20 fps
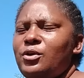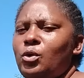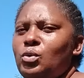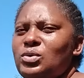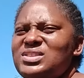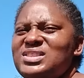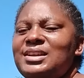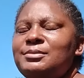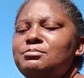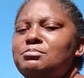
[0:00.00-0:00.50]

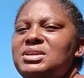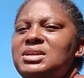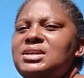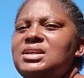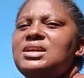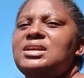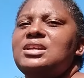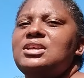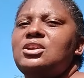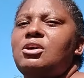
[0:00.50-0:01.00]
those and
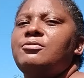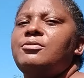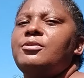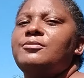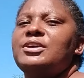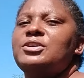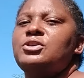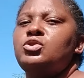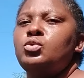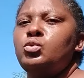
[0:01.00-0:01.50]
be in enough
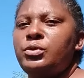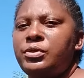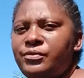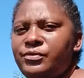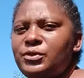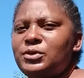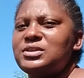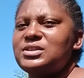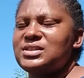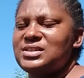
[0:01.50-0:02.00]
of a
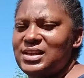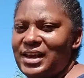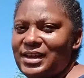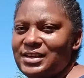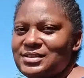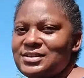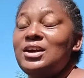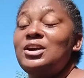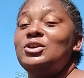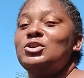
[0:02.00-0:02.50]
youthful
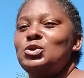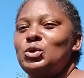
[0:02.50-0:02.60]
state